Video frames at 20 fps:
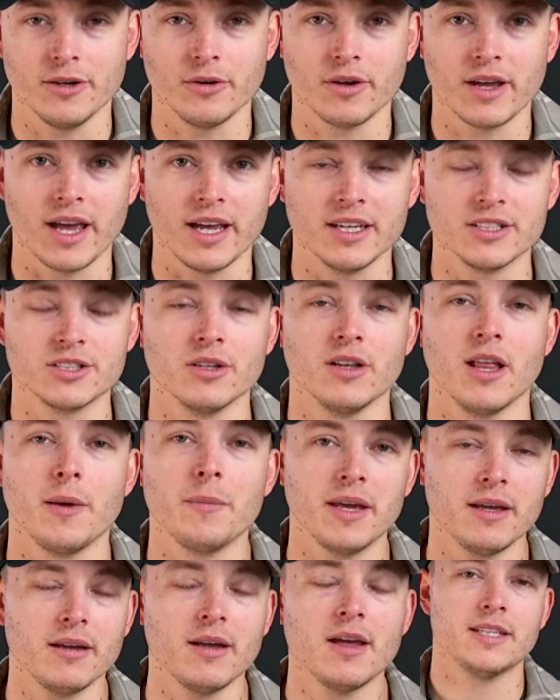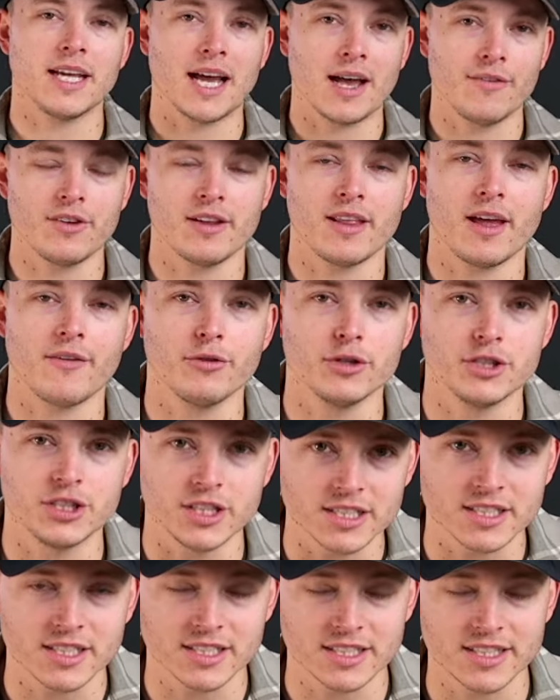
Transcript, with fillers: okay? So let me dive into that for just a